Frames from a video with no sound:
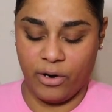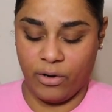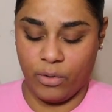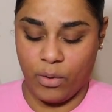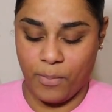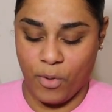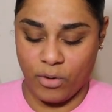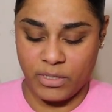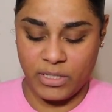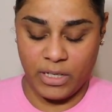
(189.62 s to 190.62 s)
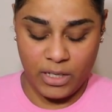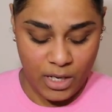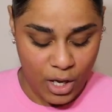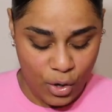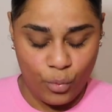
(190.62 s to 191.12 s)
arrow multi,
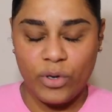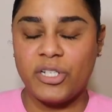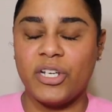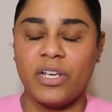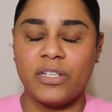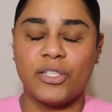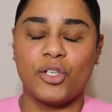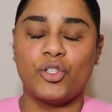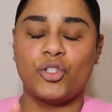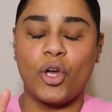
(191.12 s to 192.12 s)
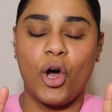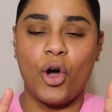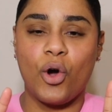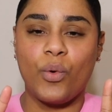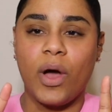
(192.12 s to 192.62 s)
which is
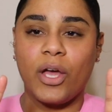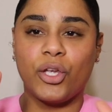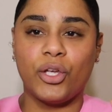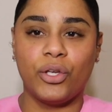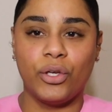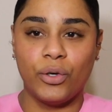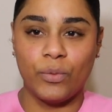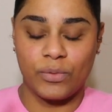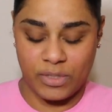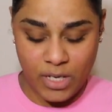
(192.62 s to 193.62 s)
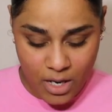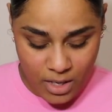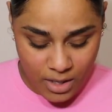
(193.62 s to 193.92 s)
so cute.